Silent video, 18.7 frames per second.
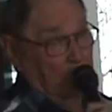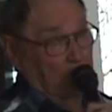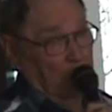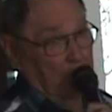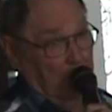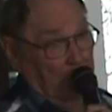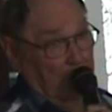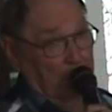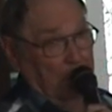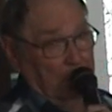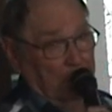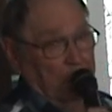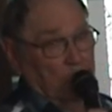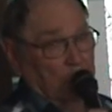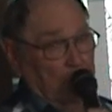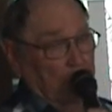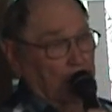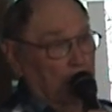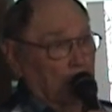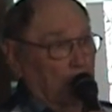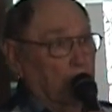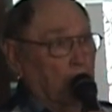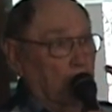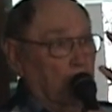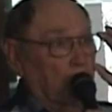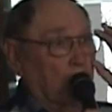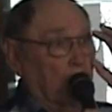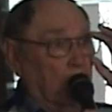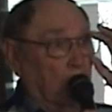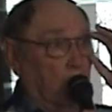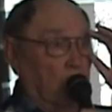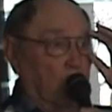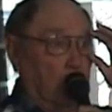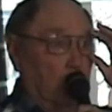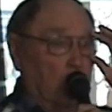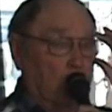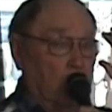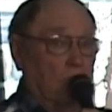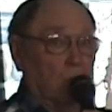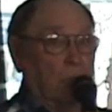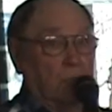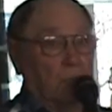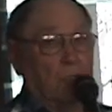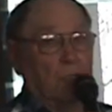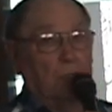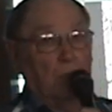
we think, communicated with the brother because he